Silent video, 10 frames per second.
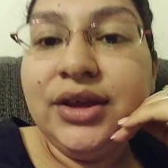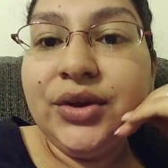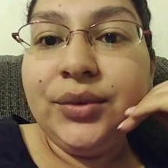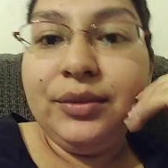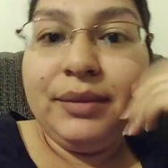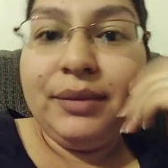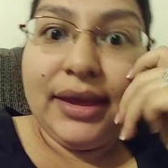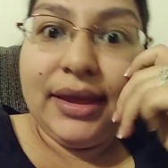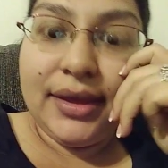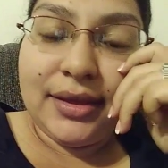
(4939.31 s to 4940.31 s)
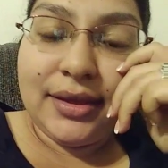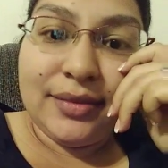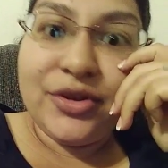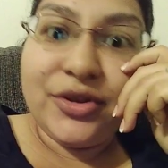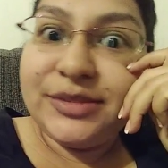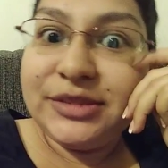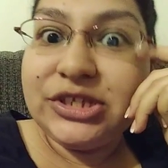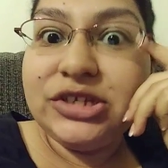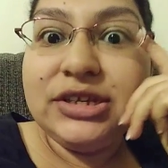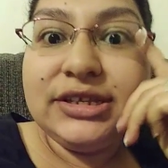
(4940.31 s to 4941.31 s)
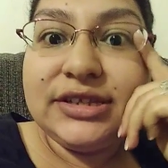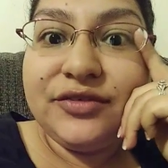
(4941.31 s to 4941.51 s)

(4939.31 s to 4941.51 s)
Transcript: we would make Christmas cookies